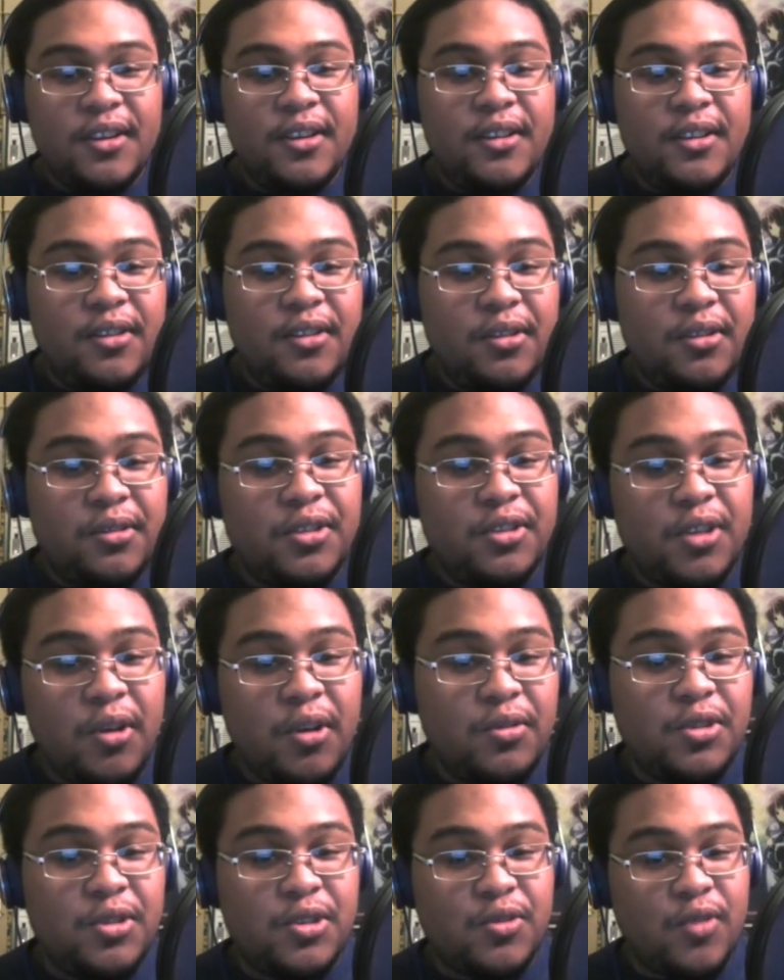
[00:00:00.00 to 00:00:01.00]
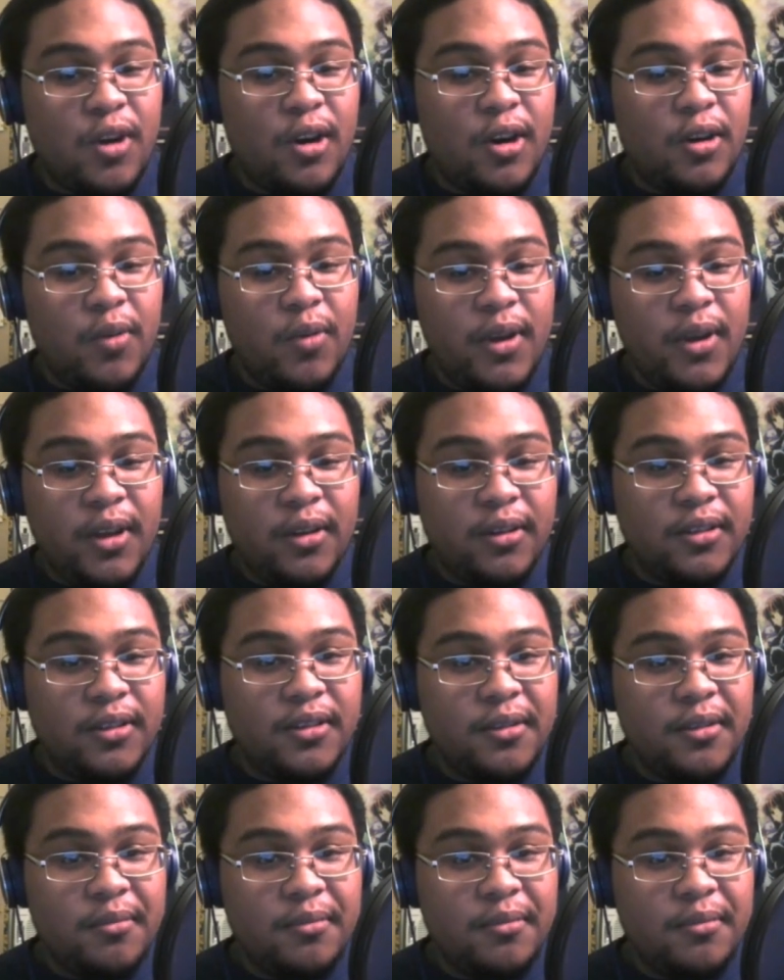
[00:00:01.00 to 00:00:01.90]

You're so strong-willed.